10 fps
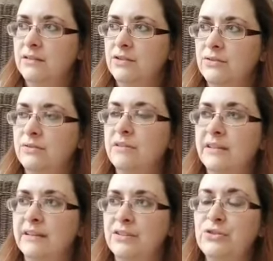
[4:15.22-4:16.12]
Two,
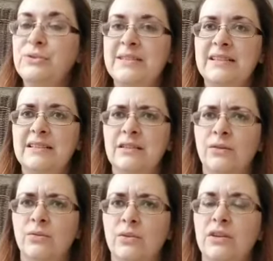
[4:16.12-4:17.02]
yeah, two six, no,
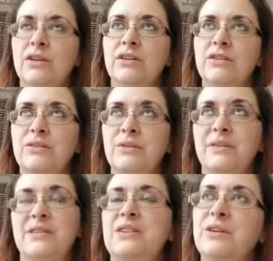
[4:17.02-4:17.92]
two,
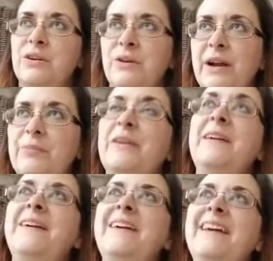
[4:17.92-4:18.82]
crap.
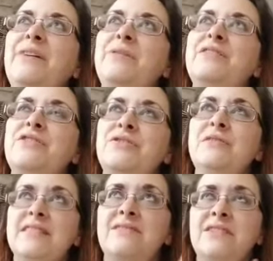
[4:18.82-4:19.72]
It was
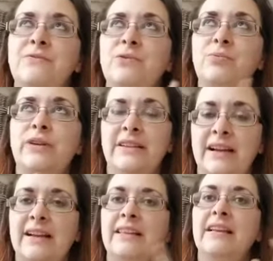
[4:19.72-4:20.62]
274.9,
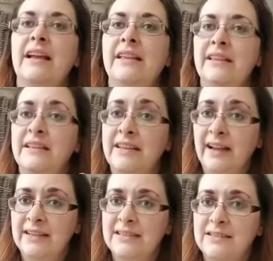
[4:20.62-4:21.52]
and then the
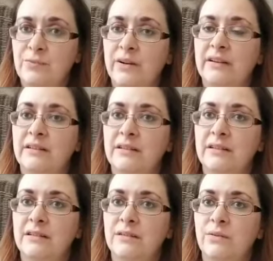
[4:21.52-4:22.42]
next one
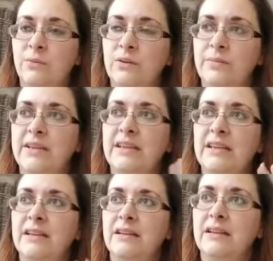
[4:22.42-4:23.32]
would
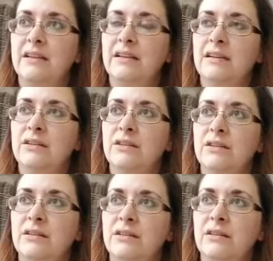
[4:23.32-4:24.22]
be
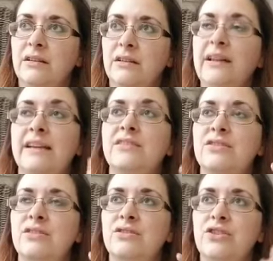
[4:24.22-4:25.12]

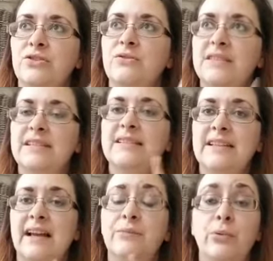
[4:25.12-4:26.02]
yes,
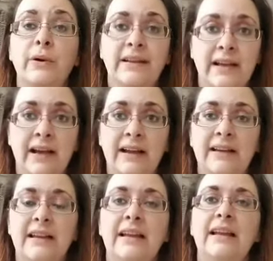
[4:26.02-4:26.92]

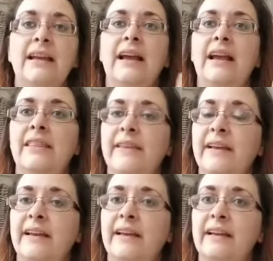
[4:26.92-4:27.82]
269.9 and
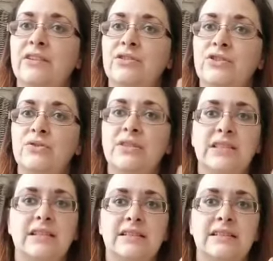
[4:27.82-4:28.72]
then two
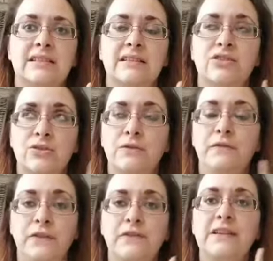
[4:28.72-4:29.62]
six two
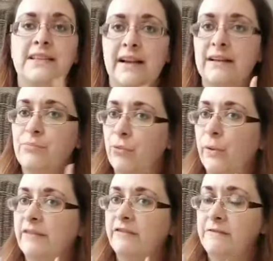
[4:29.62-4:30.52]
fifty nine
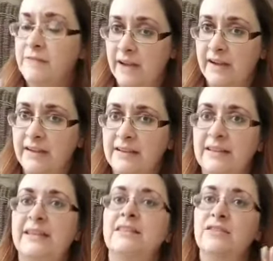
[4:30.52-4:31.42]
point nine, 259.9
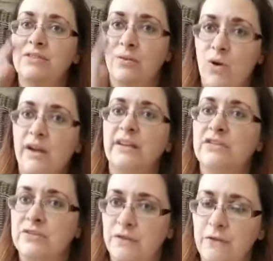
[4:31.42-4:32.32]
and then so on and
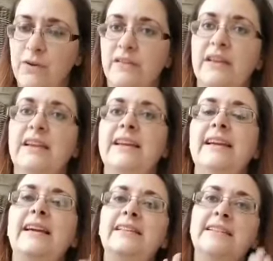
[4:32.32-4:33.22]
so forth.
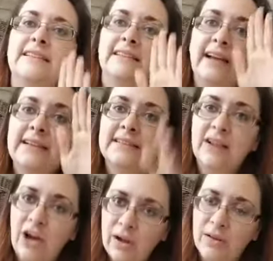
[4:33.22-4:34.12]
And then the next
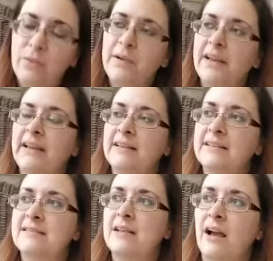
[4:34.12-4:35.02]
column
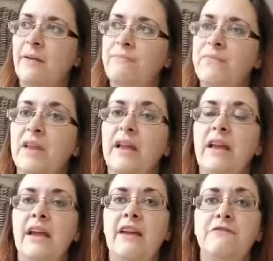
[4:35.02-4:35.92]
is um,
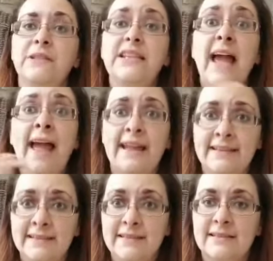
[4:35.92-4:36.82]
every
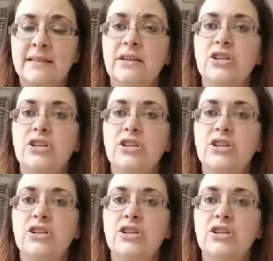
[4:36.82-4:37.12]
tens.